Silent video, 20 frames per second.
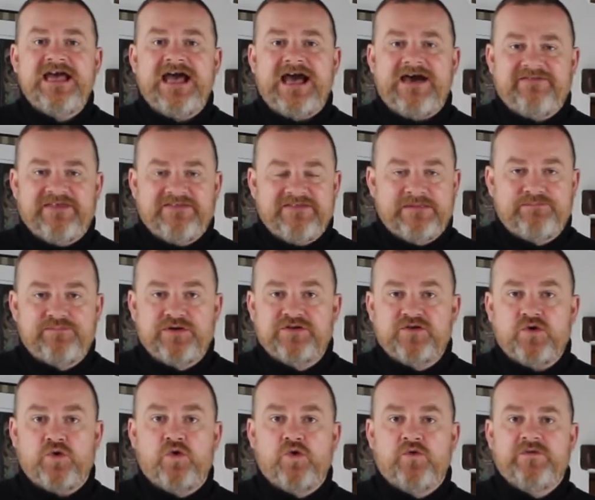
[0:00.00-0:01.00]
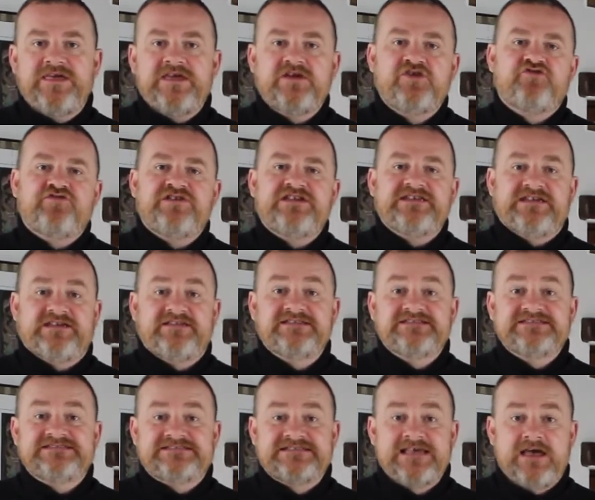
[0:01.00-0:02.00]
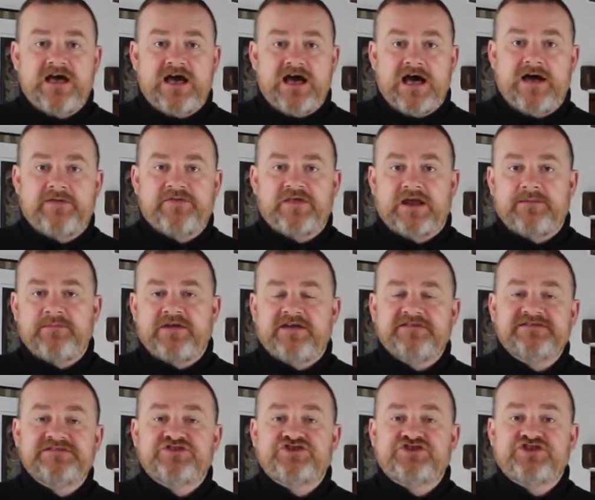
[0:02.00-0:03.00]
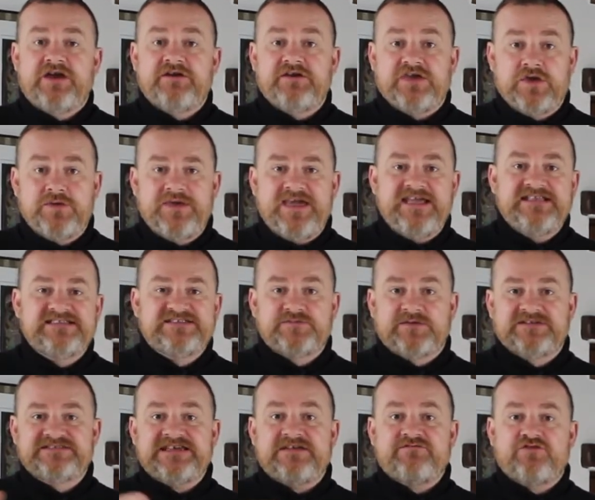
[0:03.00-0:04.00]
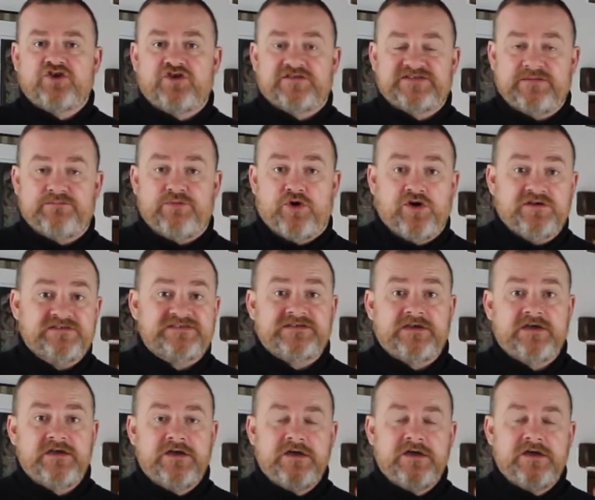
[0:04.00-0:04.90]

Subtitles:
and then they'd put all the ingredients that I'm going to show you into a terracotta pot,